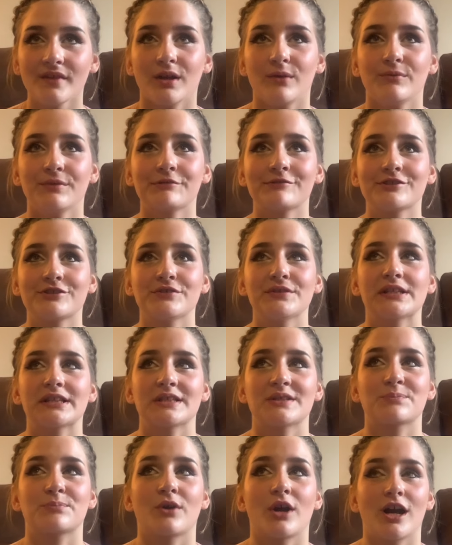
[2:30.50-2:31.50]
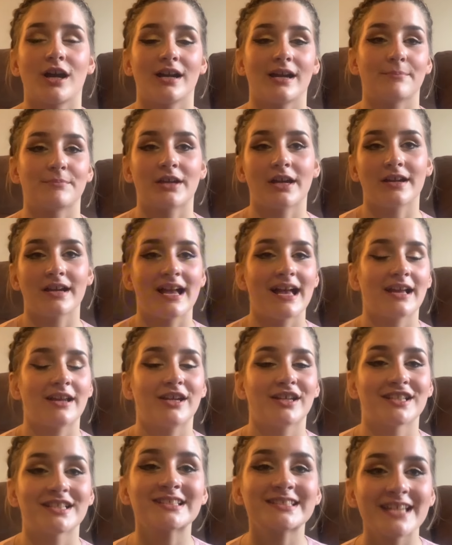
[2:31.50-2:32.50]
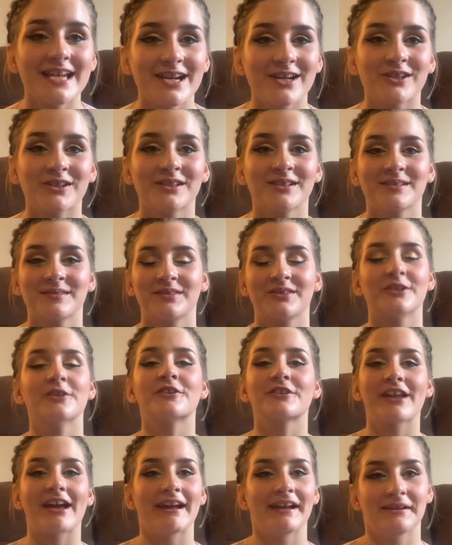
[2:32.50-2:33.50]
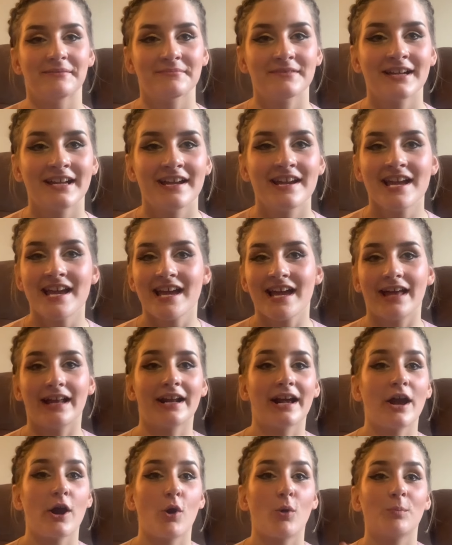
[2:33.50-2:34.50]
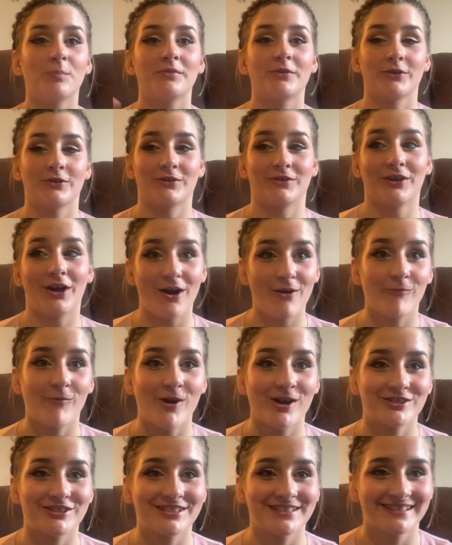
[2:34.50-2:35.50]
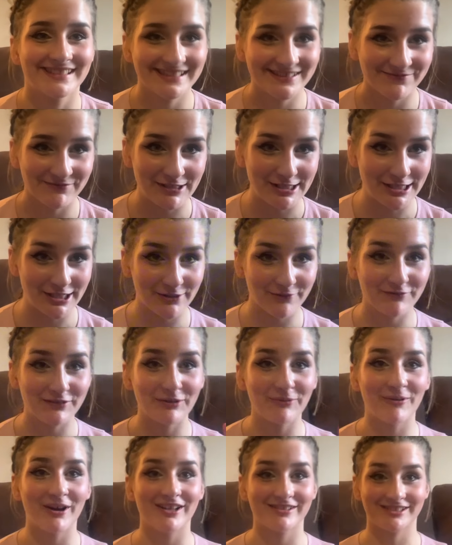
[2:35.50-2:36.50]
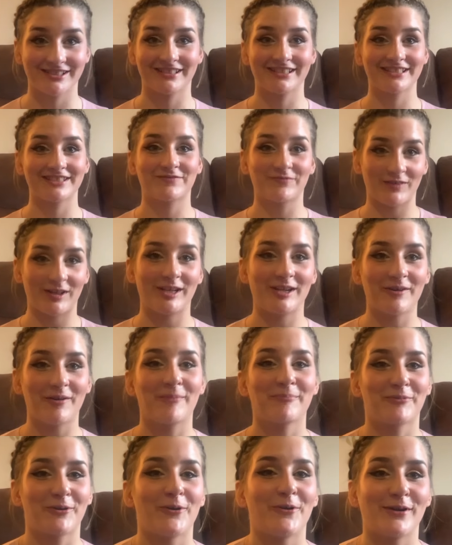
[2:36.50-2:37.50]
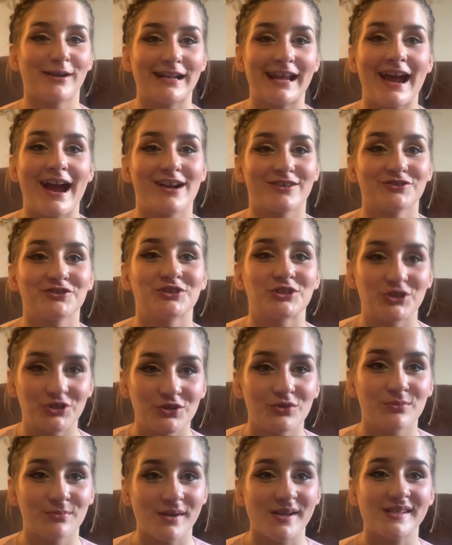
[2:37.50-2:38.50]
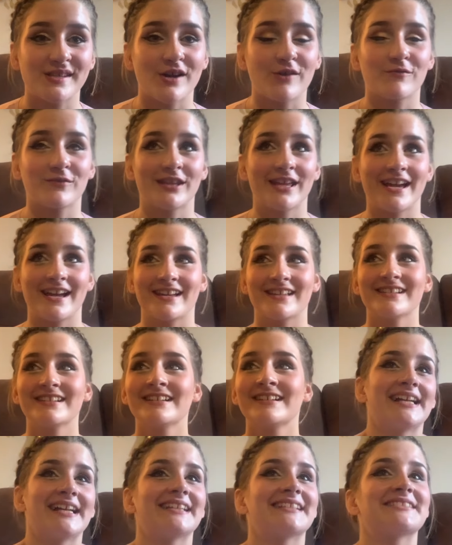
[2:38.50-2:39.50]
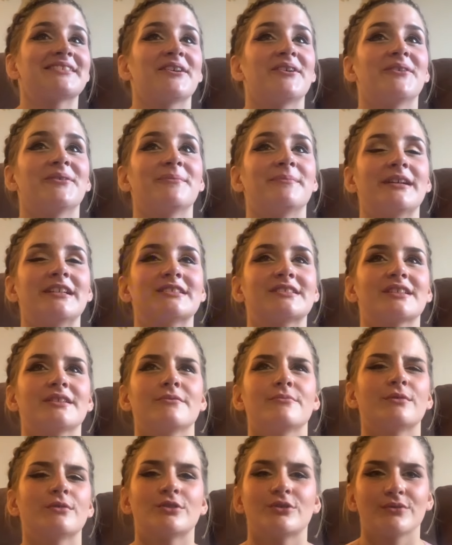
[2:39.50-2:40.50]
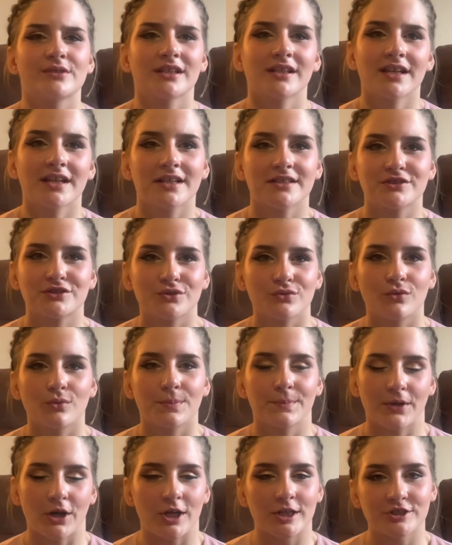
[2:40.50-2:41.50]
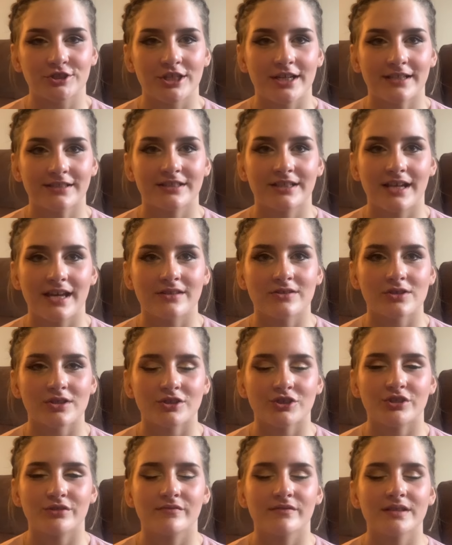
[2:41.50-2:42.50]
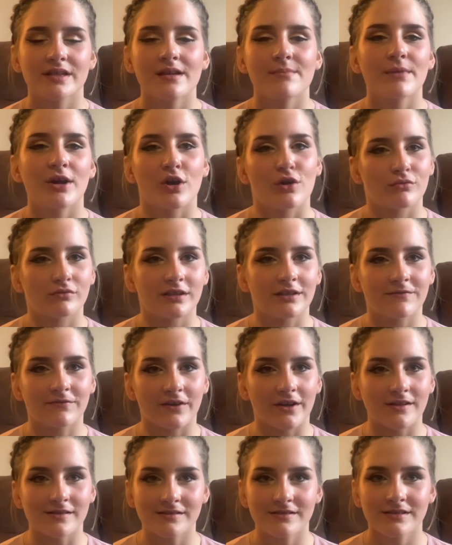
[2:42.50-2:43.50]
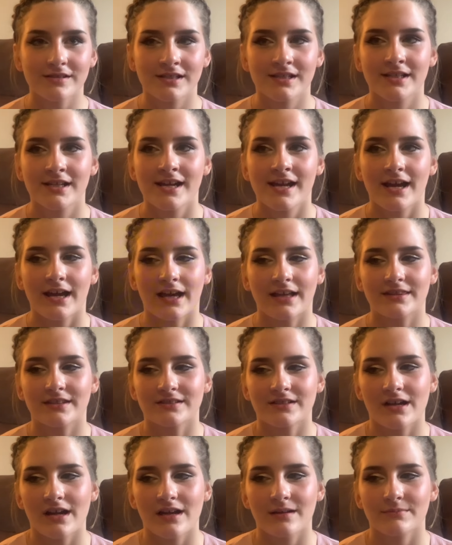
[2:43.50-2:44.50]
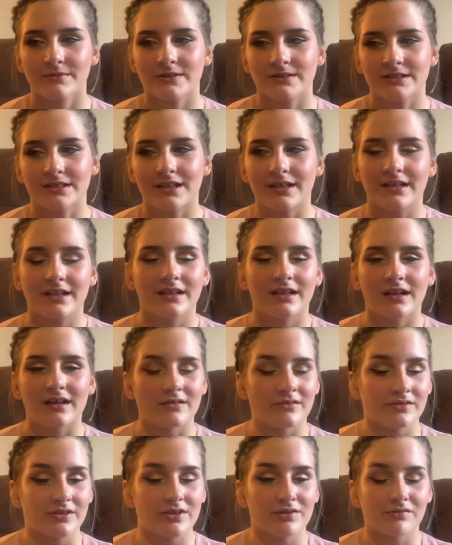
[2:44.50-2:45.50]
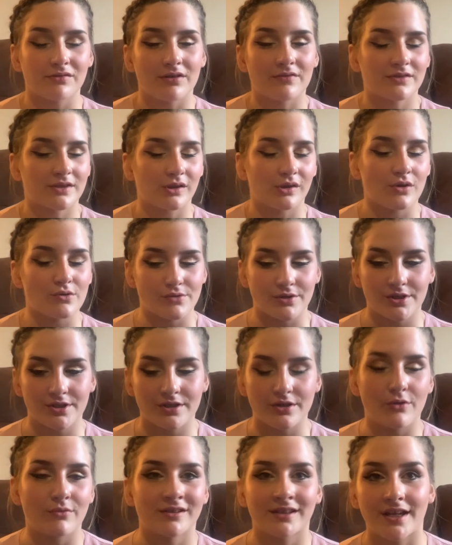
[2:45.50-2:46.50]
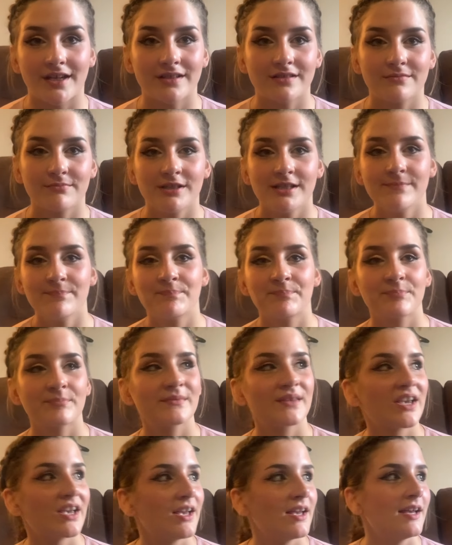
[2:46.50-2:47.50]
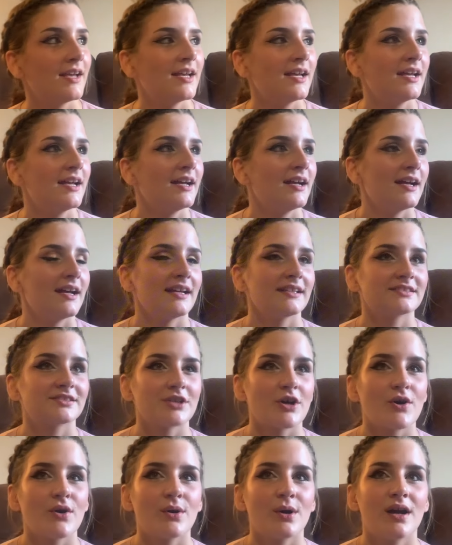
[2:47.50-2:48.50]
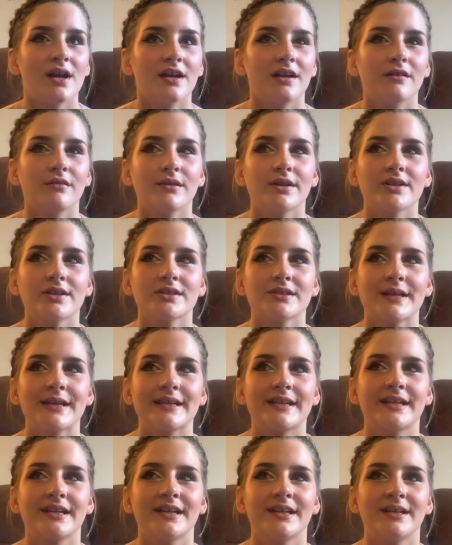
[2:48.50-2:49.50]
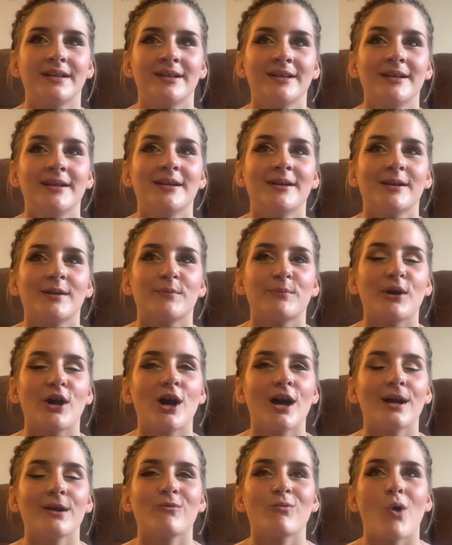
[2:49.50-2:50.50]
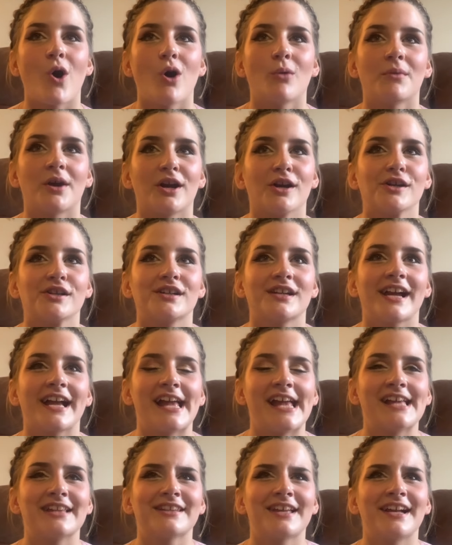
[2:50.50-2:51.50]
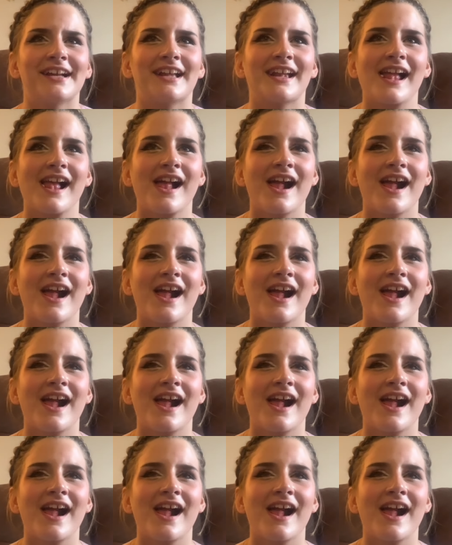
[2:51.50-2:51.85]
we were doing this pro, I'm not gonna say her, their name, and I hope they're not watching this video. If they're watching this video, I'm going to actually shoot myself in the head. So basically we were doing like a school project together and she was like my only friend at the time because like, I don't know, I was a loner and no one liked me. And so we were like behind Walmart and like,